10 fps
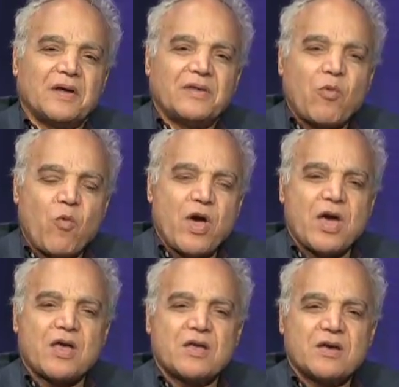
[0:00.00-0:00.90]

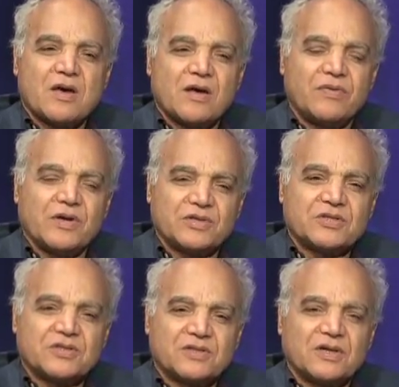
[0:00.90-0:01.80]
way
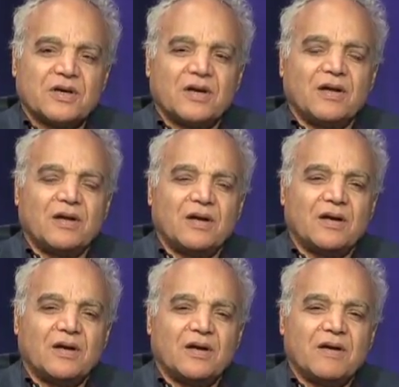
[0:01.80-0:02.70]
this
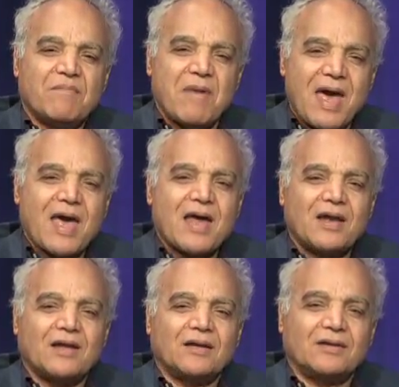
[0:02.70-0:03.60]

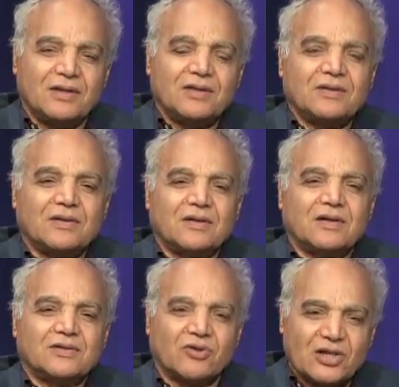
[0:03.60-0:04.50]
man and
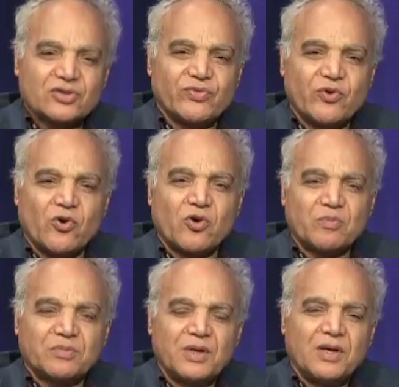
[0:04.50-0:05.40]
leader
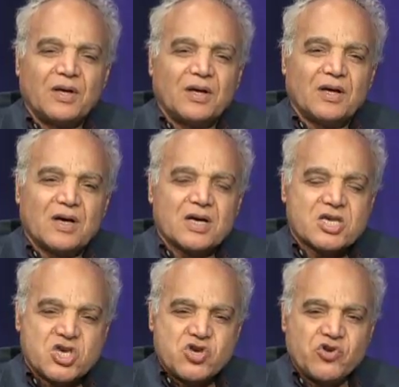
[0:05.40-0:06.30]
transformed
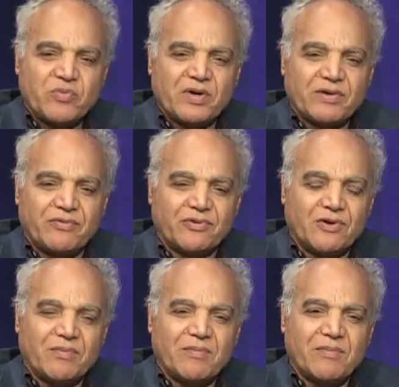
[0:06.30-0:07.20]
Cuba
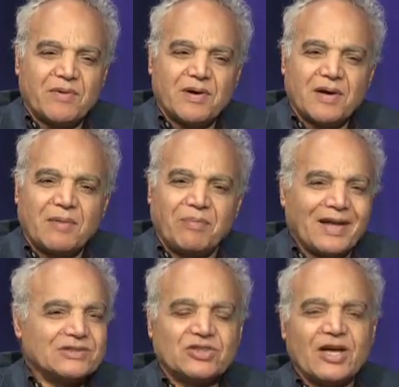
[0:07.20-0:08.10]
from a
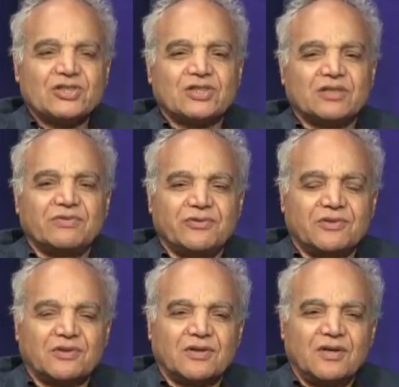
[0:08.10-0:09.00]
plantation
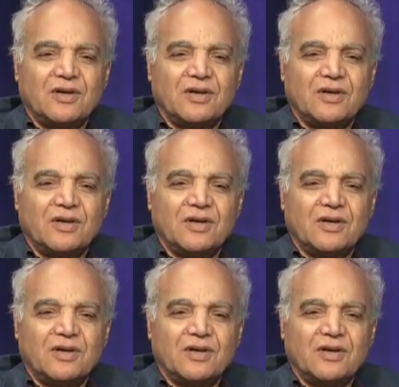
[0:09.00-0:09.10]
for